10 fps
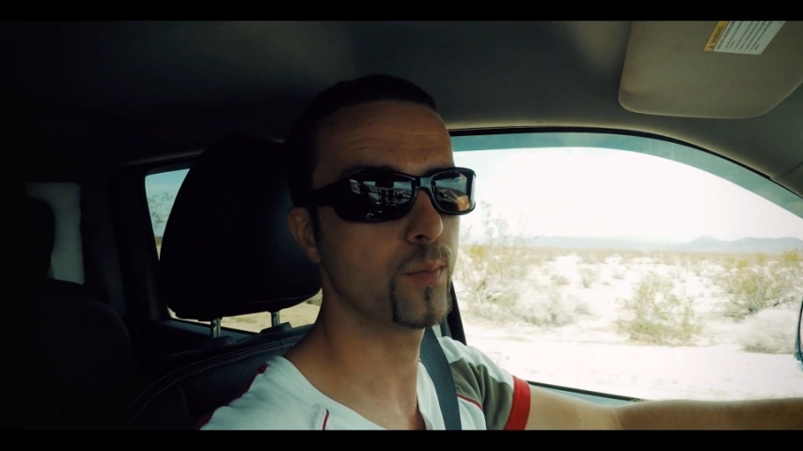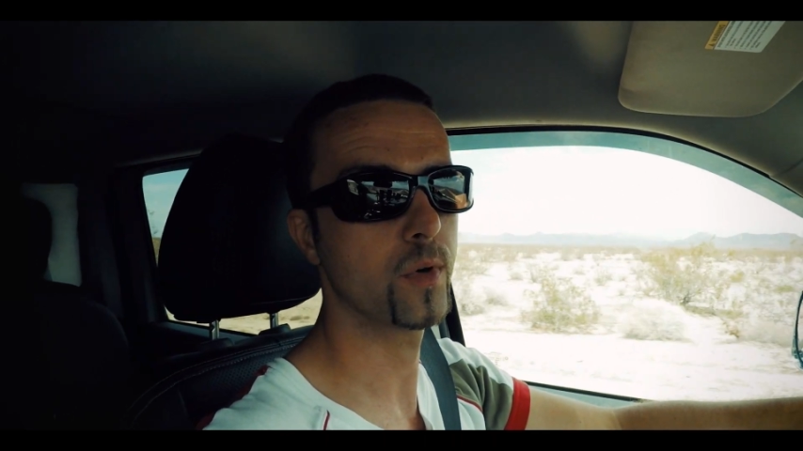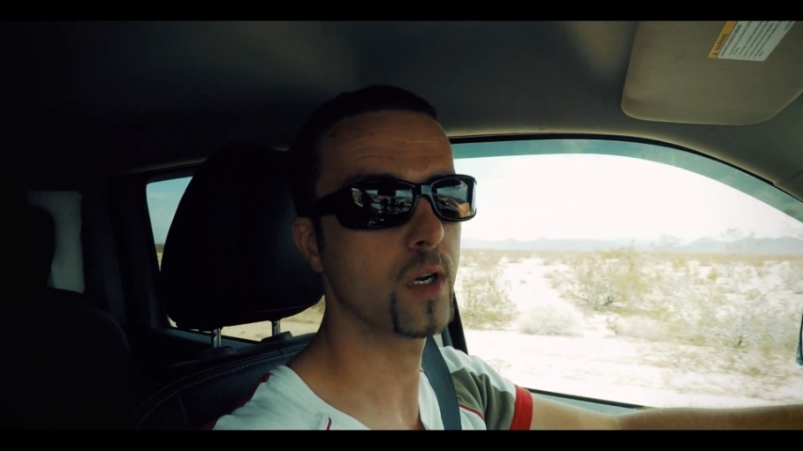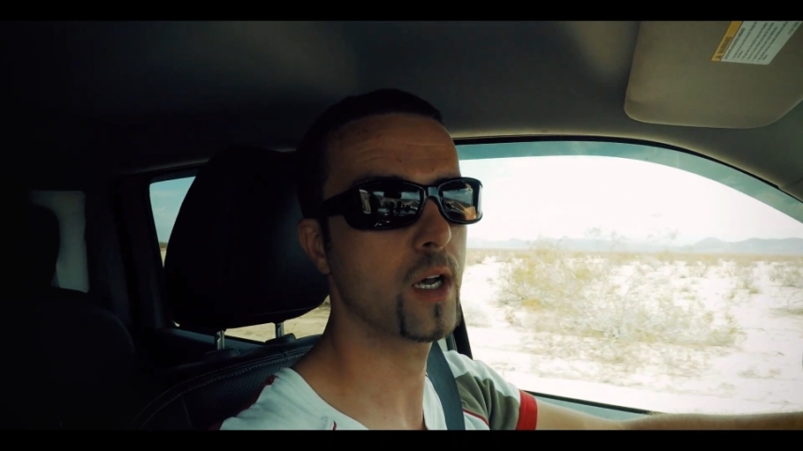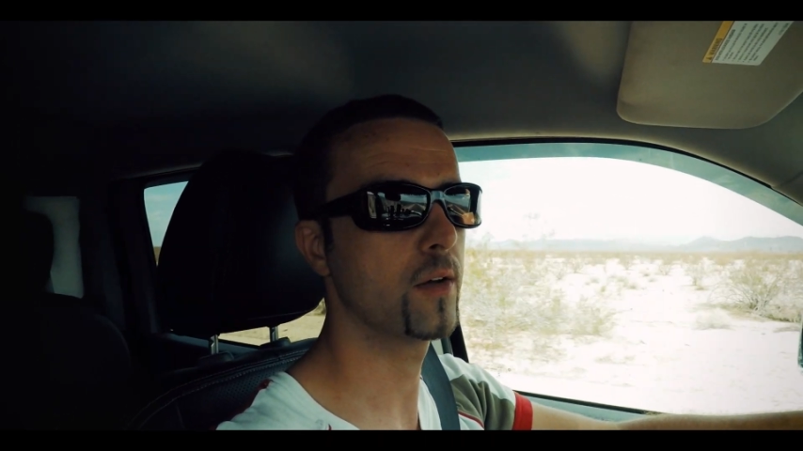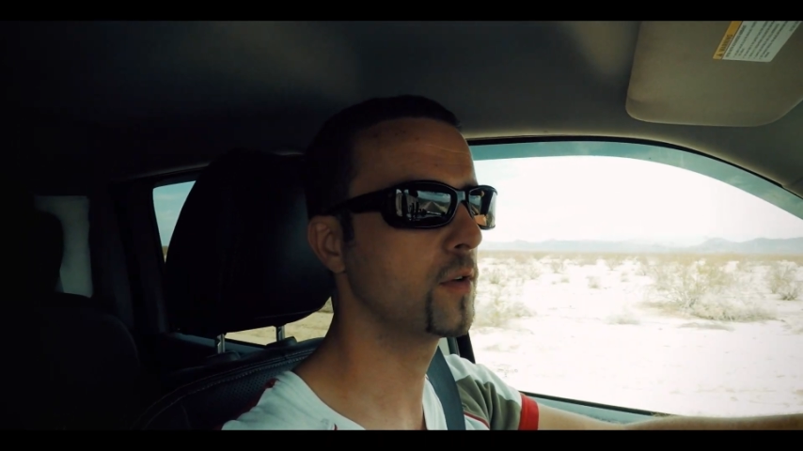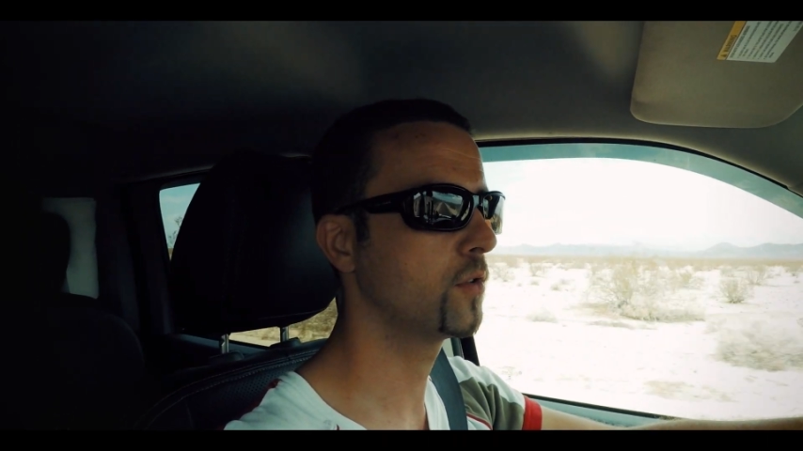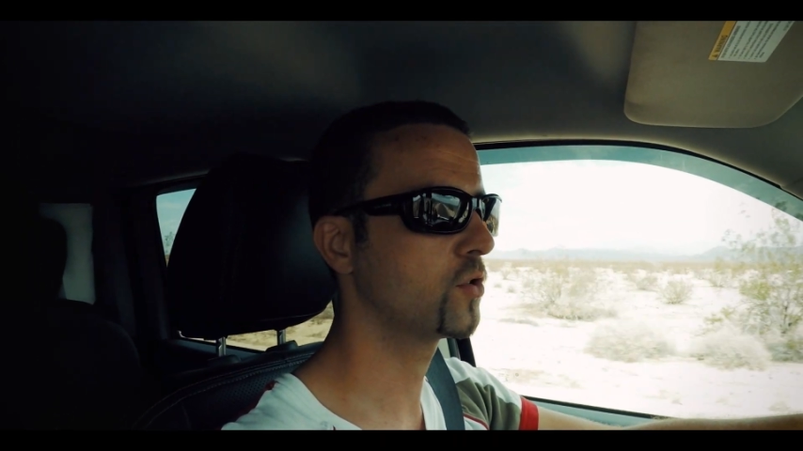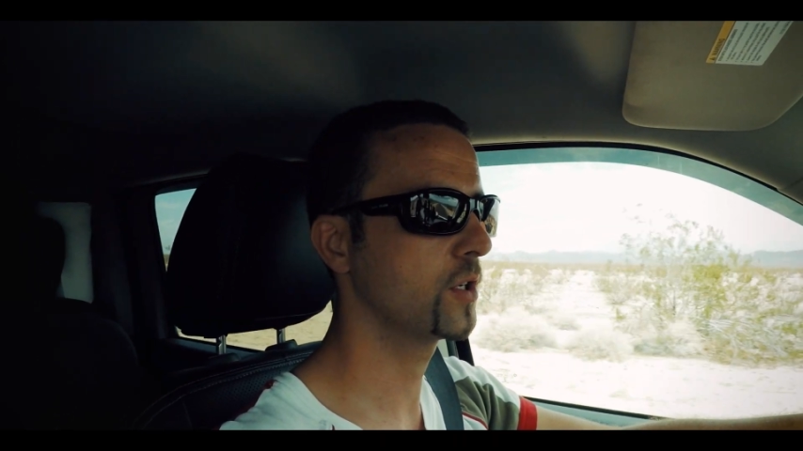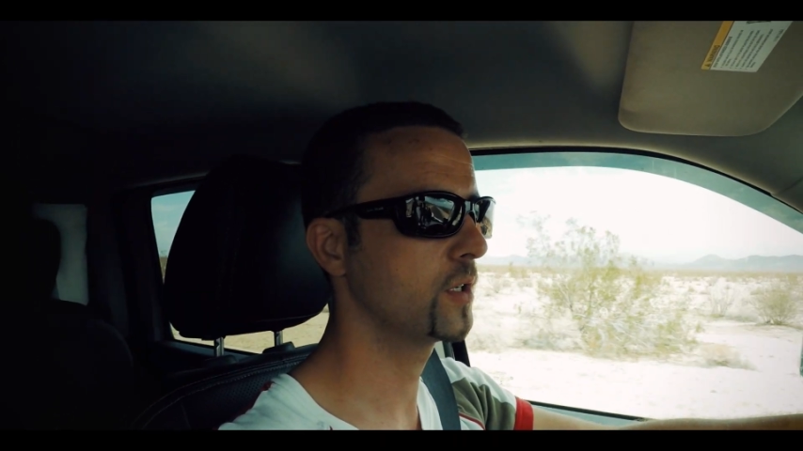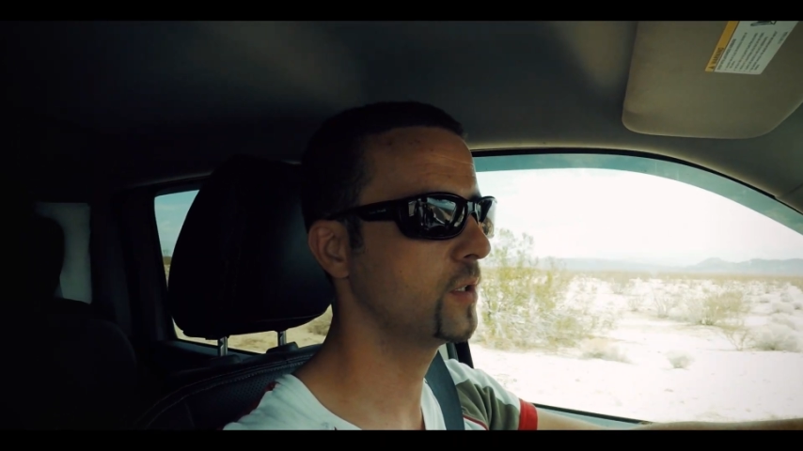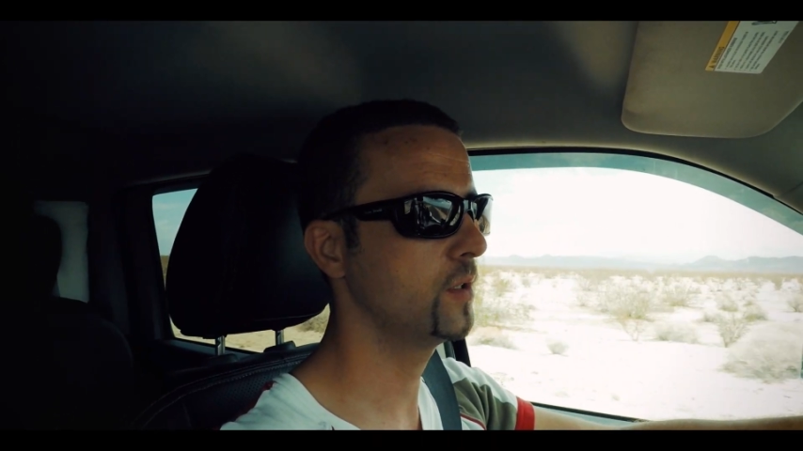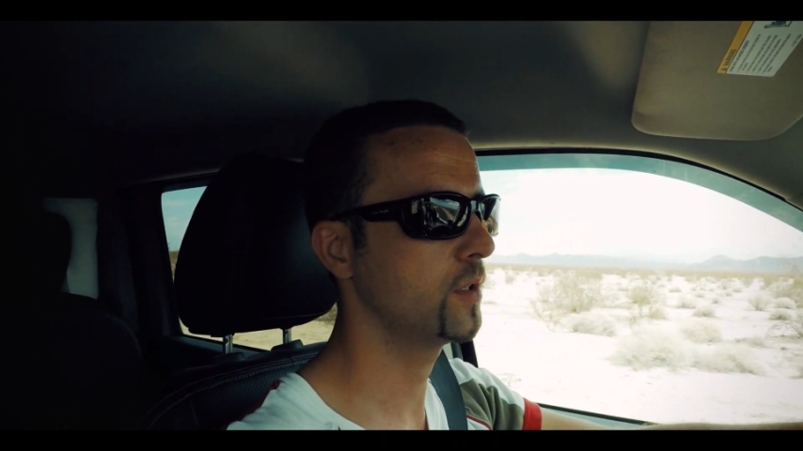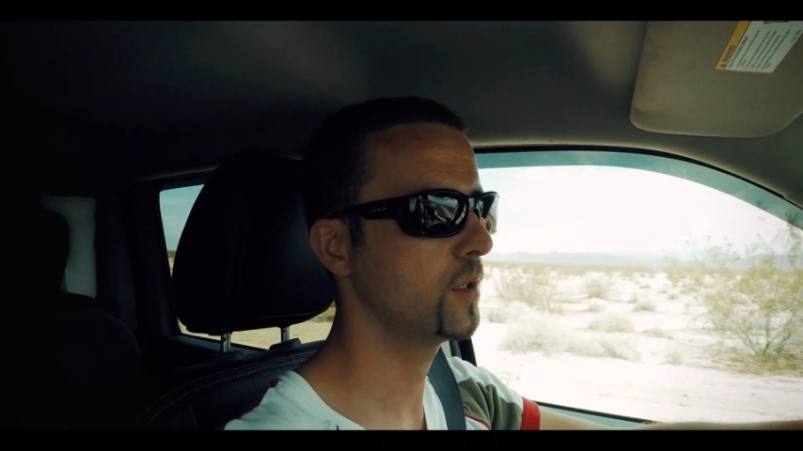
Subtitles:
Mojave Trail,